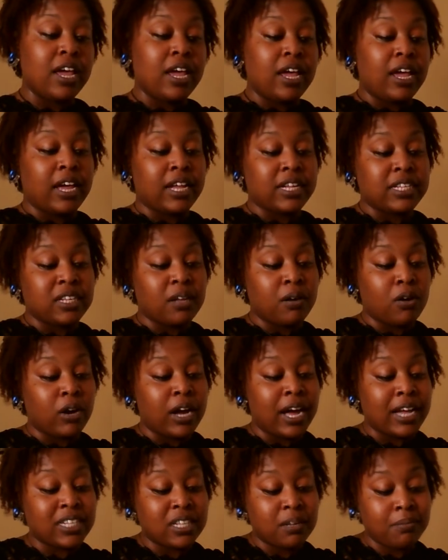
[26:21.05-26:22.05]
and some or
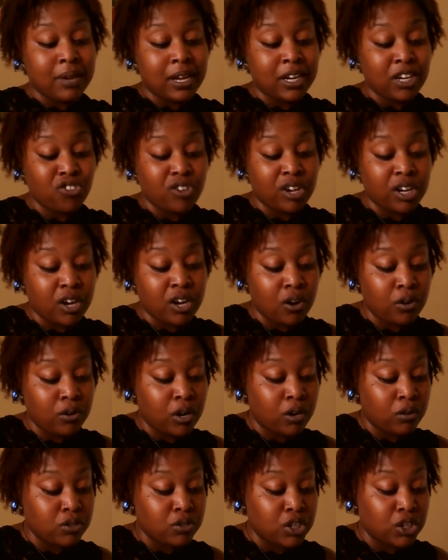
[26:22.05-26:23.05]
got somebody trying to hold
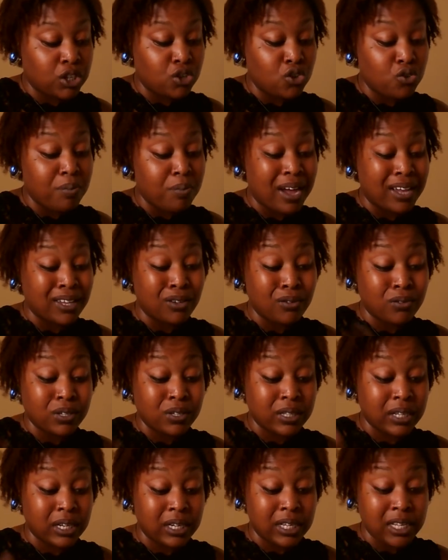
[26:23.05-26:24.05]
on to you by using
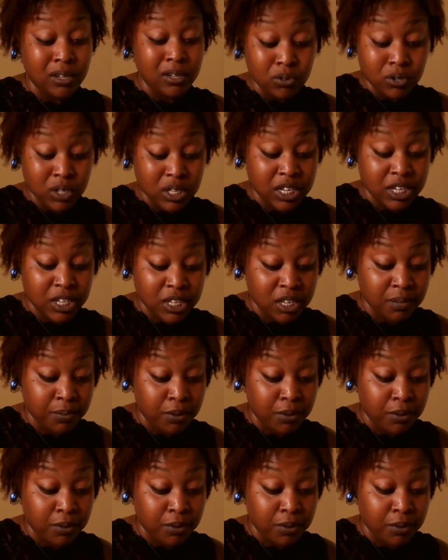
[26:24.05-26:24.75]
the legal system.